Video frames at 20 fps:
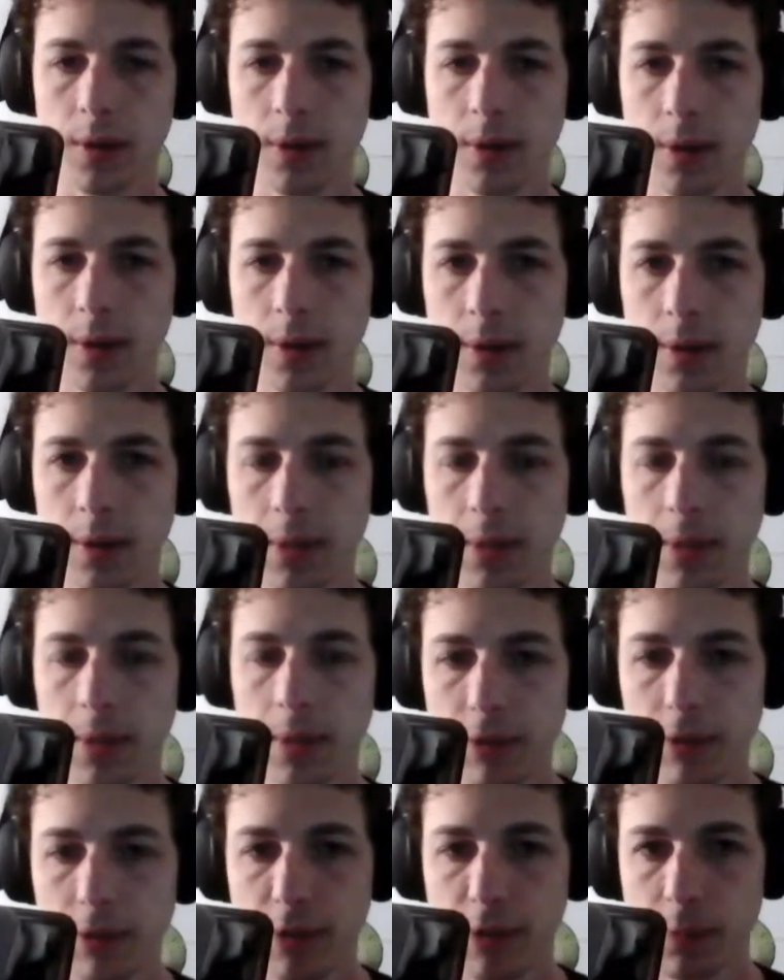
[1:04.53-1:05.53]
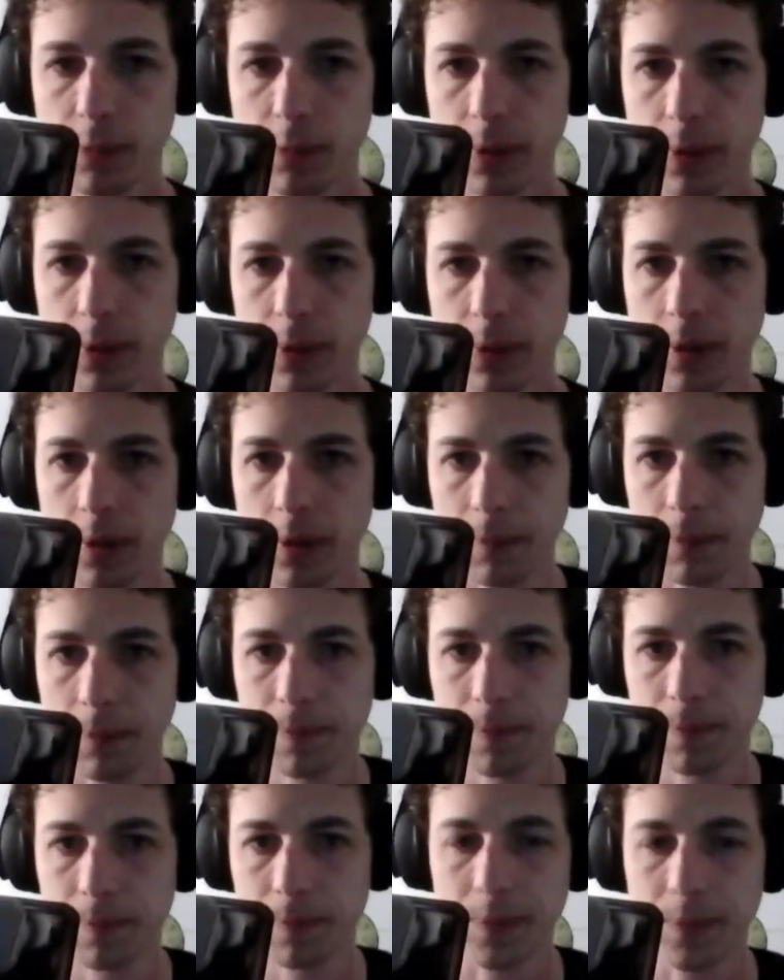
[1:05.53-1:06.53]
Come on, Facebook.
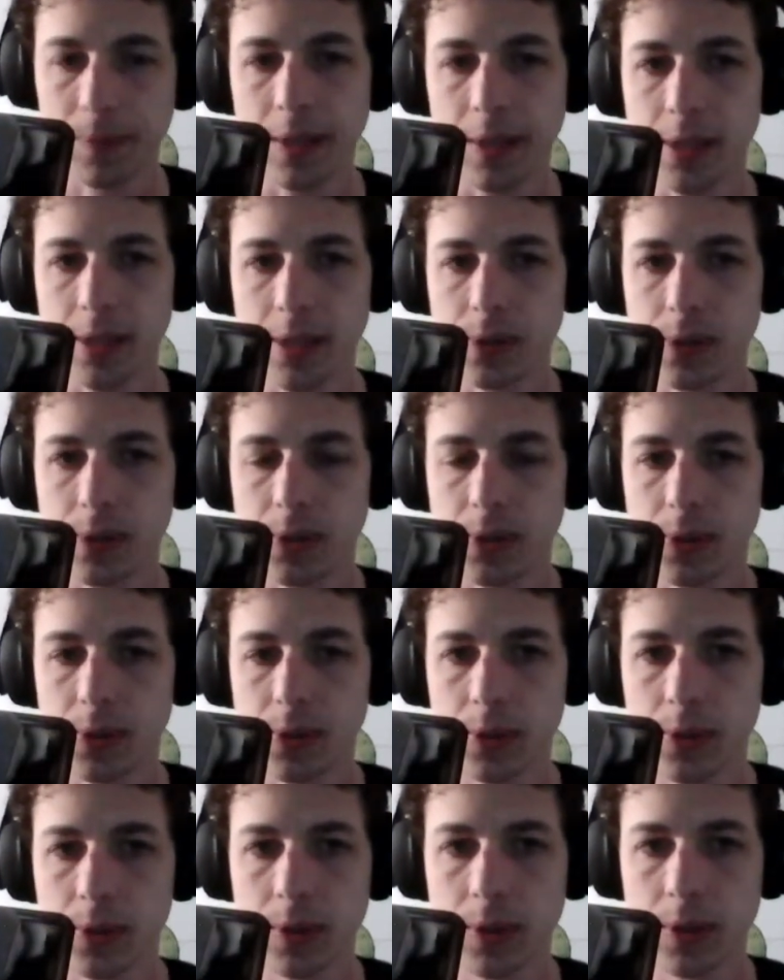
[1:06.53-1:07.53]
Yes.